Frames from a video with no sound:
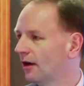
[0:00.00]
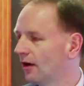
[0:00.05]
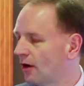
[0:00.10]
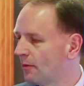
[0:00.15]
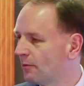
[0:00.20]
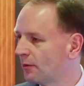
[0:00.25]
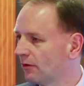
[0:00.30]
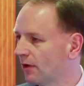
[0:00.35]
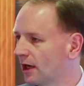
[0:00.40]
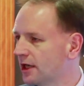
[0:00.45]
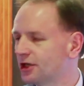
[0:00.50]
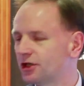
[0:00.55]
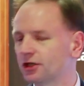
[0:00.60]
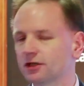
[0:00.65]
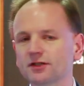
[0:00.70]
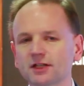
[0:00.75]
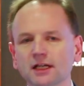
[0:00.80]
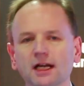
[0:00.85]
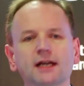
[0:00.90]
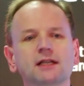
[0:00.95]

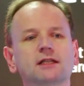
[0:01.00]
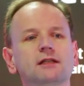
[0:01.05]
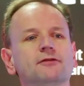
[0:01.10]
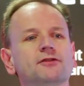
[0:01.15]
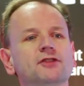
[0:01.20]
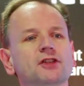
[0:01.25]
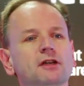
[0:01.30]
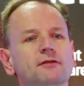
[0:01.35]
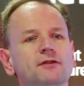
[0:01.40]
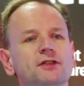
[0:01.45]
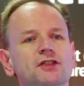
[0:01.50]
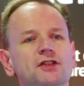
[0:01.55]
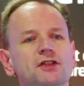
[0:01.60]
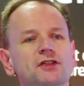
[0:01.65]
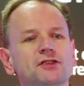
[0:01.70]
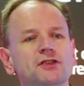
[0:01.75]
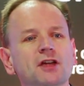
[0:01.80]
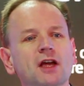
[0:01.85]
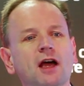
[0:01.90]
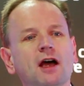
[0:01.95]
operations, elective
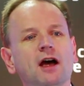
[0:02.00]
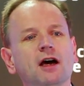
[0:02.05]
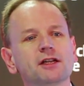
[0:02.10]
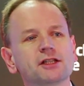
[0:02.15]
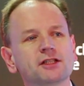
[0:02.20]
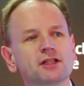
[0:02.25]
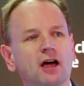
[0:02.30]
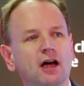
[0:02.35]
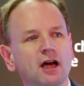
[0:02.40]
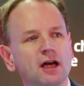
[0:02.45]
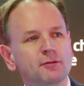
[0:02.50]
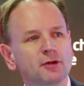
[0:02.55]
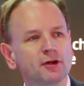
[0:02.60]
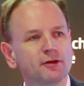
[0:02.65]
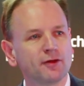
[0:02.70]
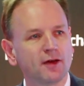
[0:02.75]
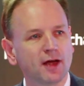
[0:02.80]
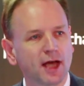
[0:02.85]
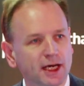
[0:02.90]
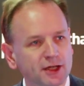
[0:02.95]
services at a time
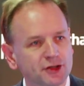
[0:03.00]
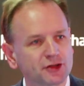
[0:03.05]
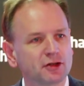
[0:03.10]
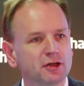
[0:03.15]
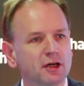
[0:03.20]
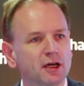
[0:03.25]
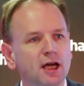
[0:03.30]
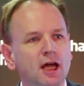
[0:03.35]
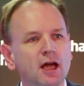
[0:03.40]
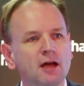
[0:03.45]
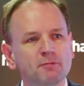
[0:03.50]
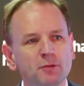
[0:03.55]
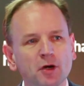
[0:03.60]
of extra